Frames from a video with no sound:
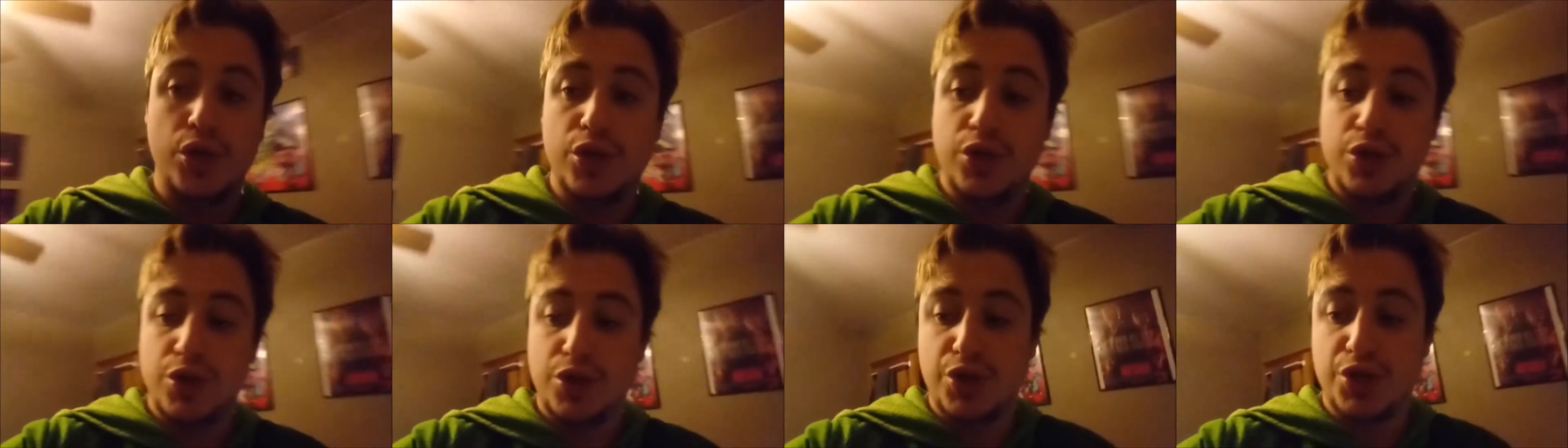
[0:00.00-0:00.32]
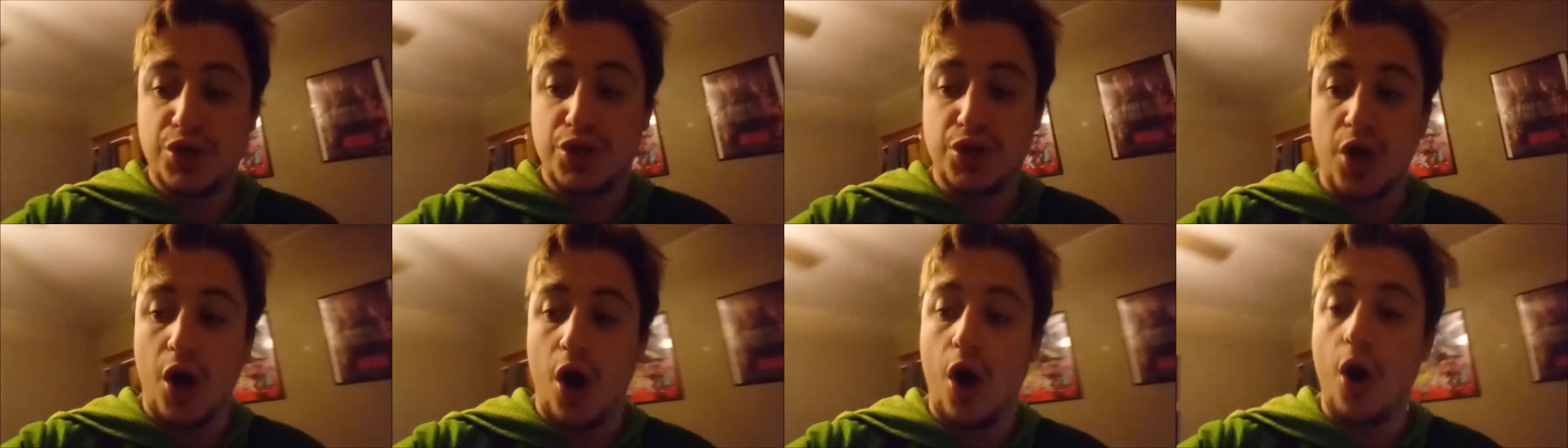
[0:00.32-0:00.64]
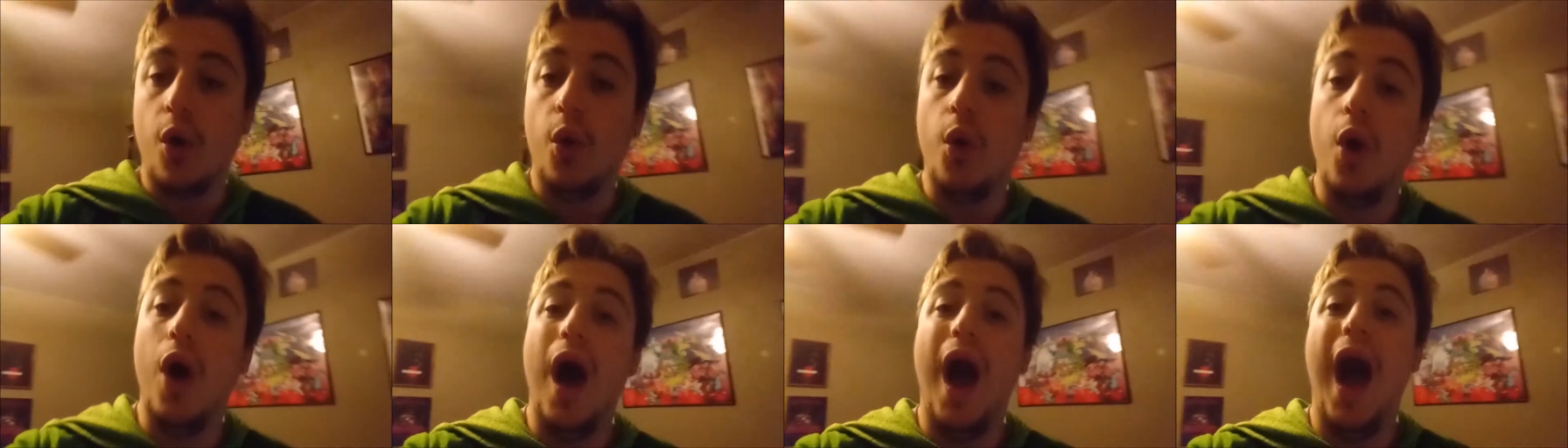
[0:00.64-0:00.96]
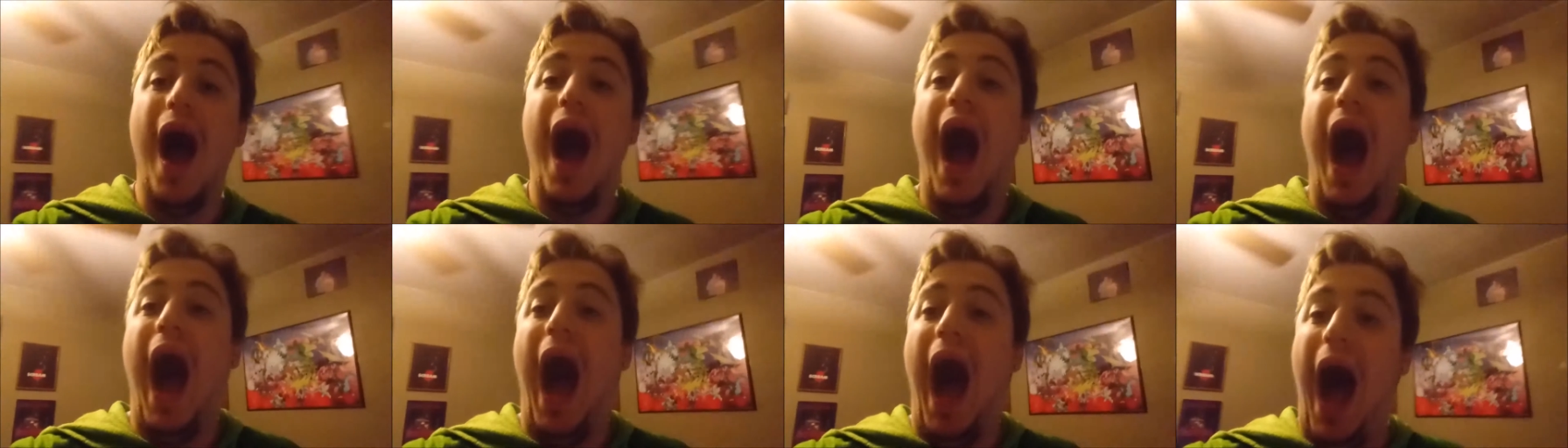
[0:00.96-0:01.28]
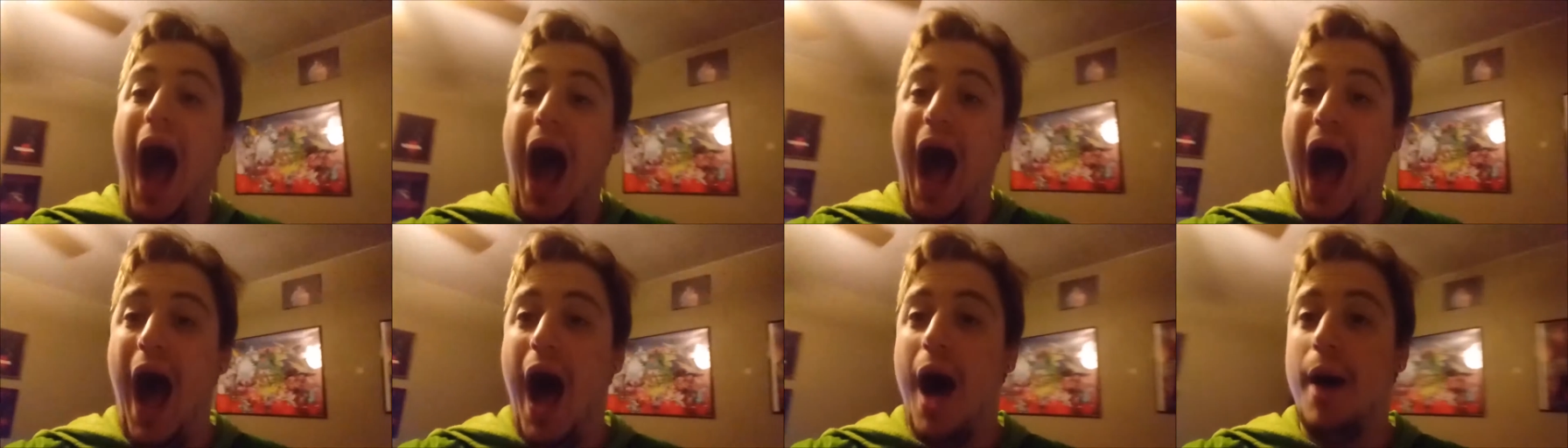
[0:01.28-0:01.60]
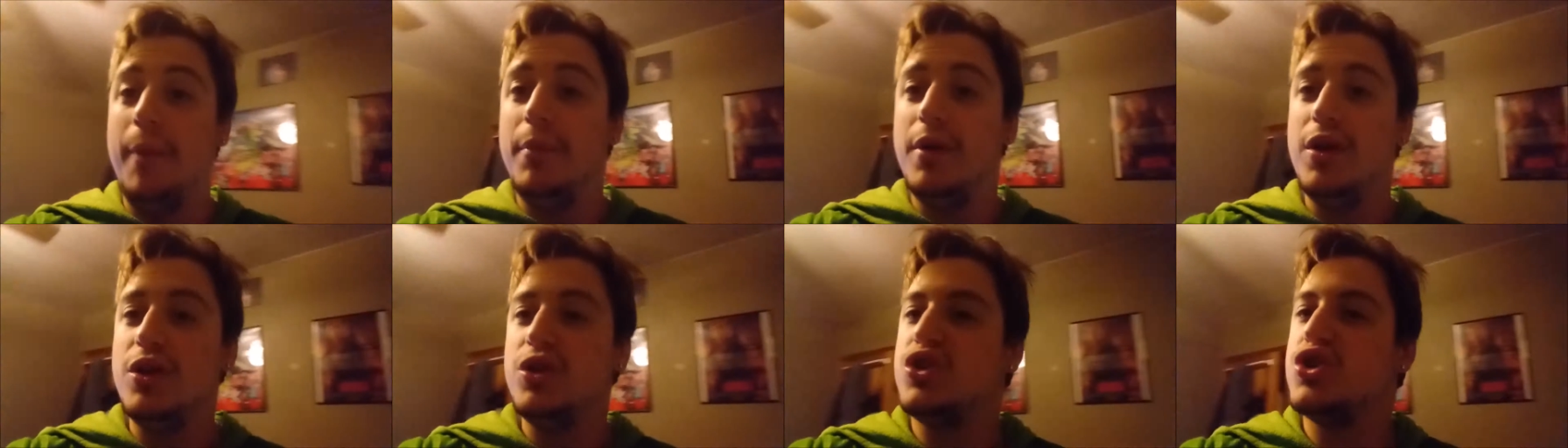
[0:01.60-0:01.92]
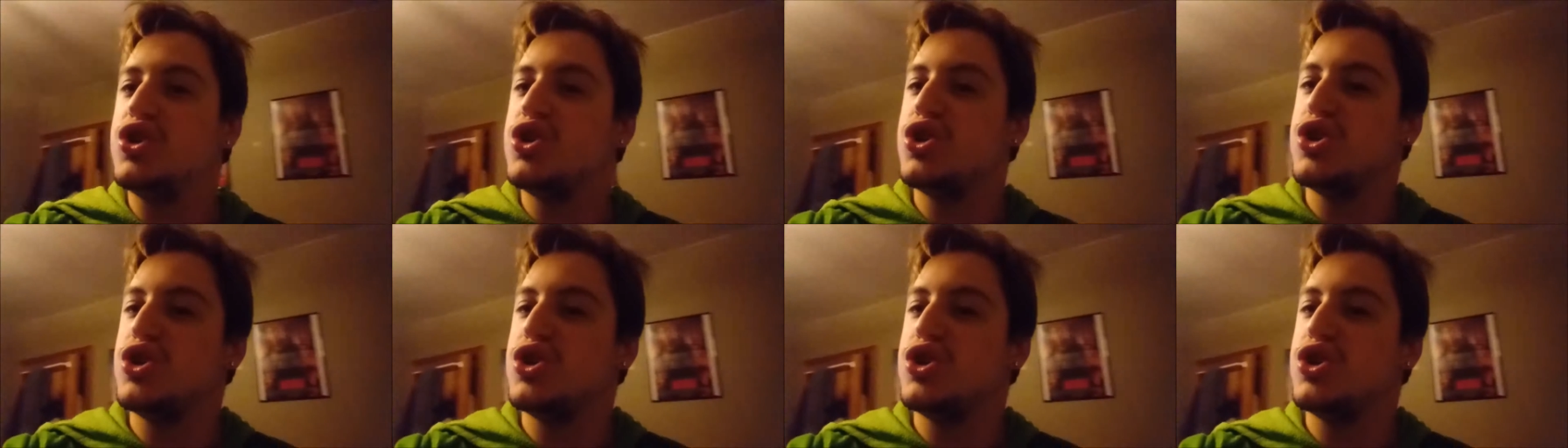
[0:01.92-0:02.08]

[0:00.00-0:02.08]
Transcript: so I'm gonna